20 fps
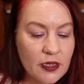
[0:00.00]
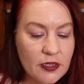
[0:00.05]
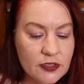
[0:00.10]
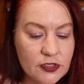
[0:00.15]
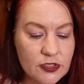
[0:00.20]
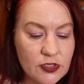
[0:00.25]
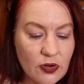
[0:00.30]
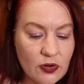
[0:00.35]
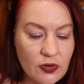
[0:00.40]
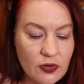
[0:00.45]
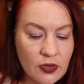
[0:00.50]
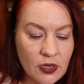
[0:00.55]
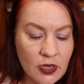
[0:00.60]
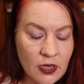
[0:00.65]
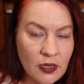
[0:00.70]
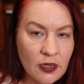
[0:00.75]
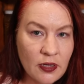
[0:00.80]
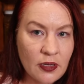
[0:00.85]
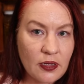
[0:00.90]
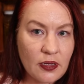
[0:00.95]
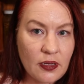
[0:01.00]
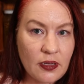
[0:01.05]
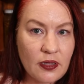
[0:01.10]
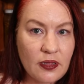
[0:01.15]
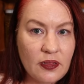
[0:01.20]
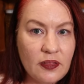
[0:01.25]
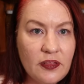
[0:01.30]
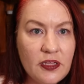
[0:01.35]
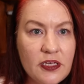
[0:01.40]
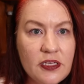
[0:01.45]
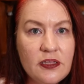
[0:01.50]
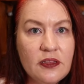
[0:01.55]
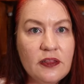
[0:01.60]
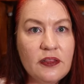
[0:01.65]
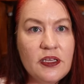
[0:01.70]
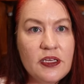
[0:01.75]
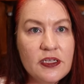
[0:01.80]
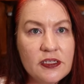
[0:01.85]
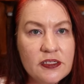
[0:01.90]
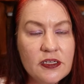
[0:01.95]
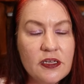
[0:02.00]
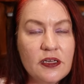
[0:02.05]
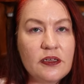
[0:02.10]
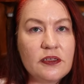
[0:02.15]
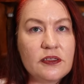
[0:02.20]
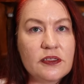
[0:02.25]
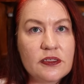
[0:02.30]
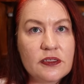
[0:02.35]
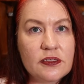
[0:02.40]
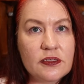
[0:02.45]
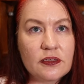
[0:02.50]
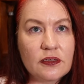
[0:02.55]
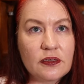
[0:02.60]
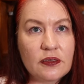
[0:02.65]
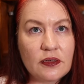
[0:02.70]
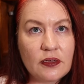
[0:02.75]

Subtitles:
So this is